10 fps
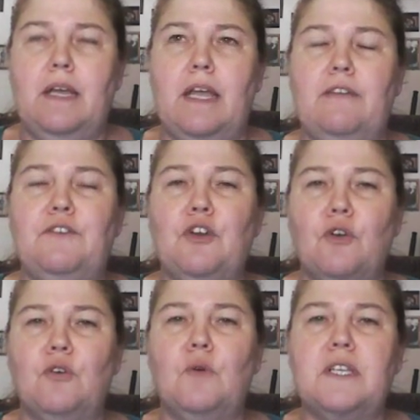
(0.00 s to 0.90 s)
If you're
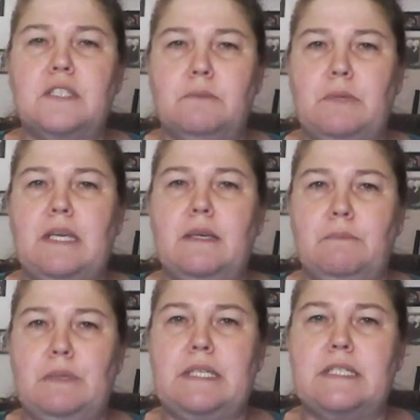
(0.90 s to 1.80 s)
going to be in
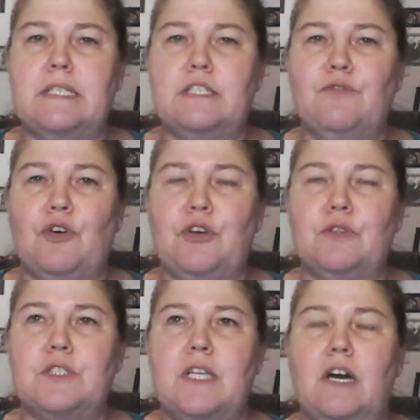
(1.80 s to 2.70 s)
business for
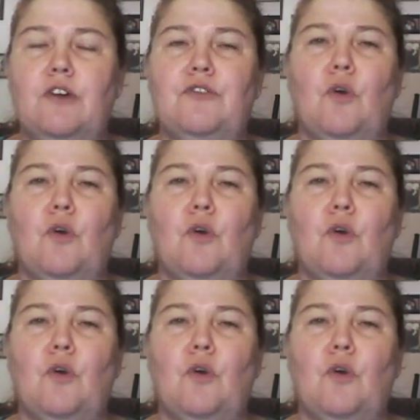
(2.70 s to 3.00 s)
yourself,